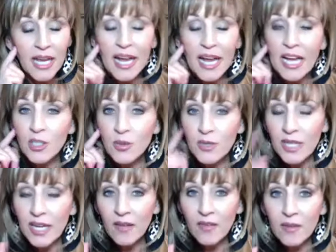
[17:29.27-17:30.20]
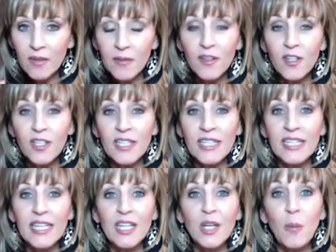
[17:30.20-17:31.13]
And you tell them that they're going to
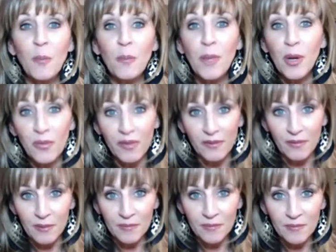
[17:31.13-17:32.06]
need both of them.